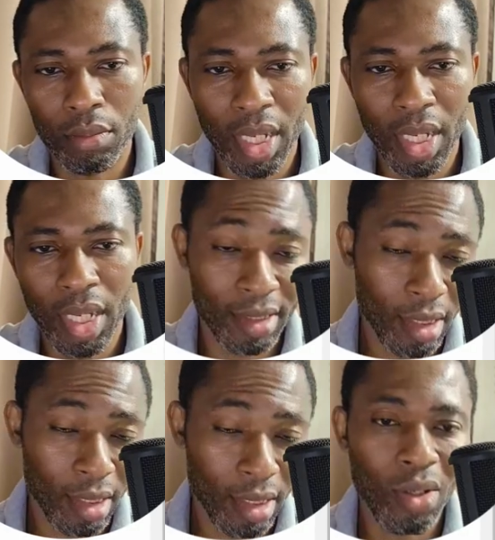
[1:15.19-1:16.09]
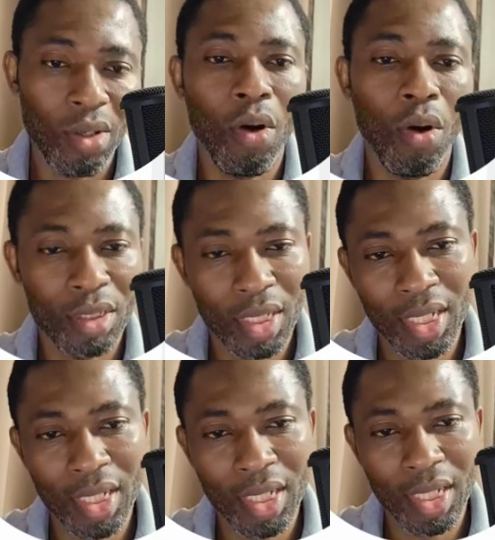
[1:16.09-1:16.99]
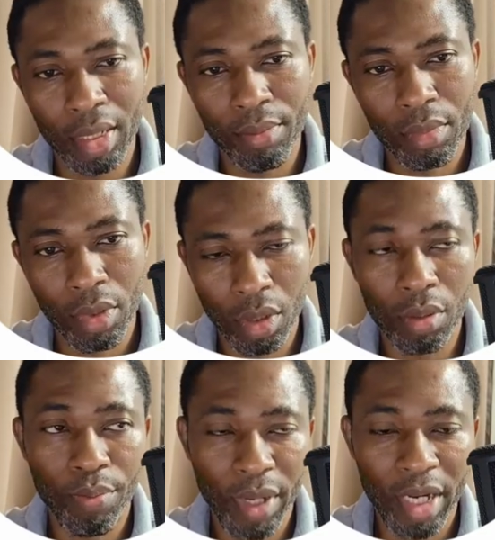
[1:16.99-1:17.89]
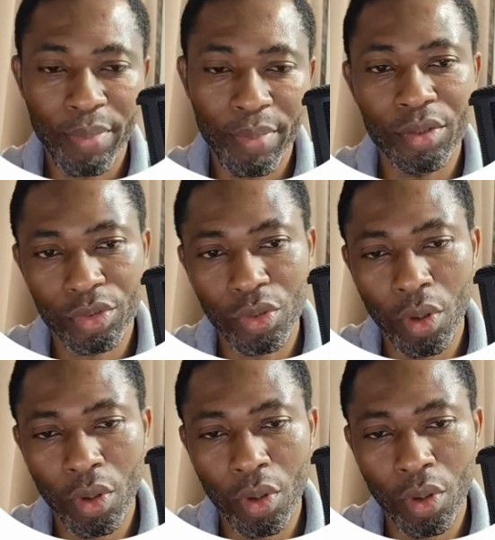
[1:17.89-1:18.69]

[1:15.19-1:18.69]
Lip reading: exists under that name on pypy.org.